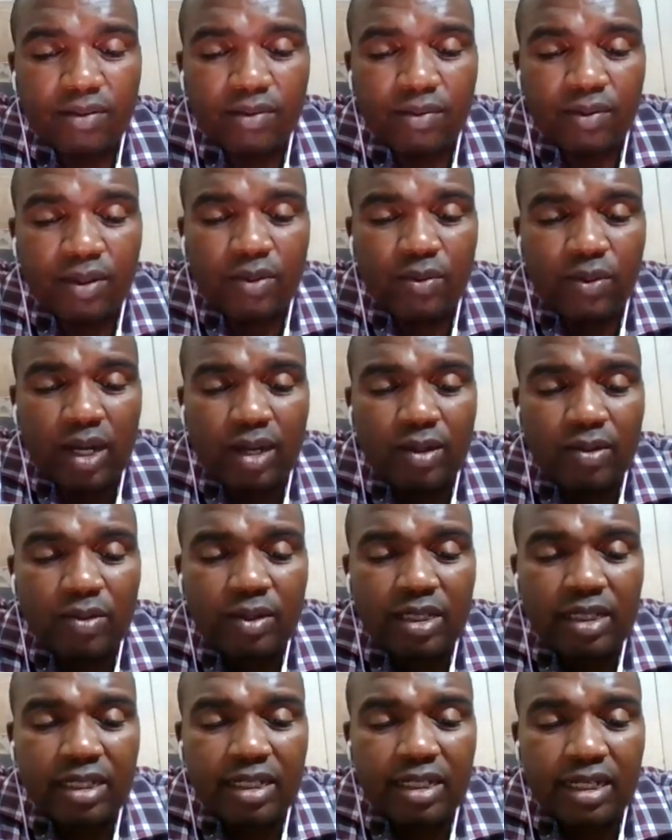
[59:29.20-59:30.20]
When we are
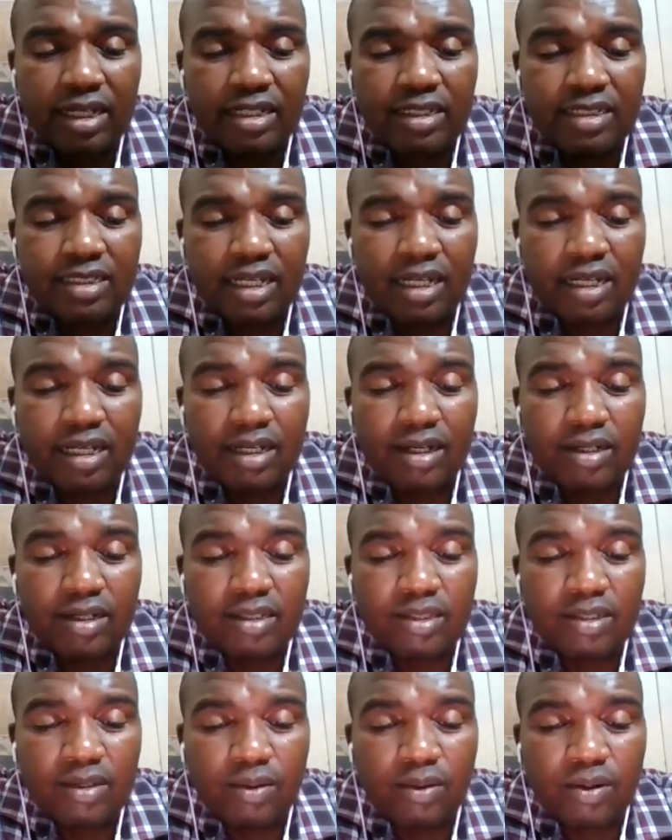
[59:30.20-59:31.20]
looking at
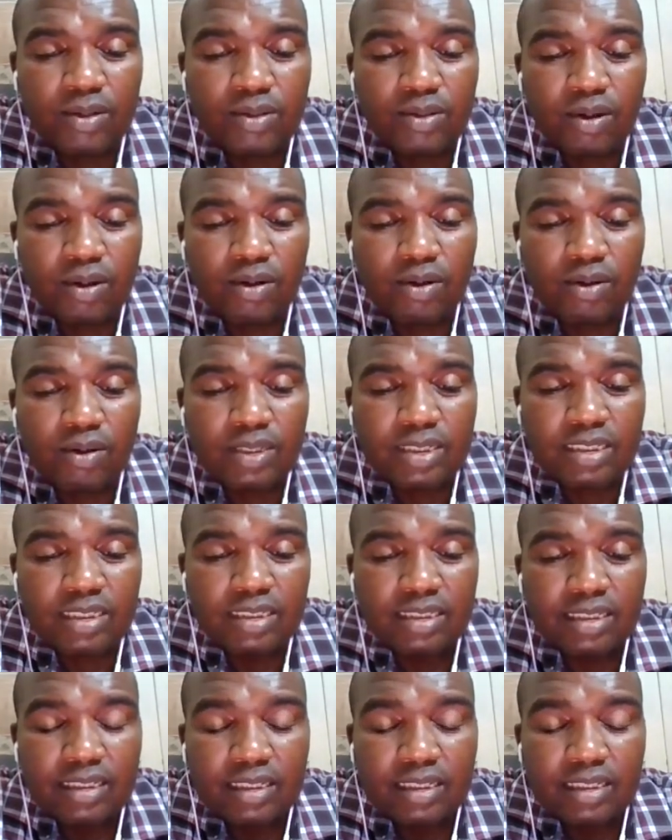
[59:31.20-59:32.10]
the ontology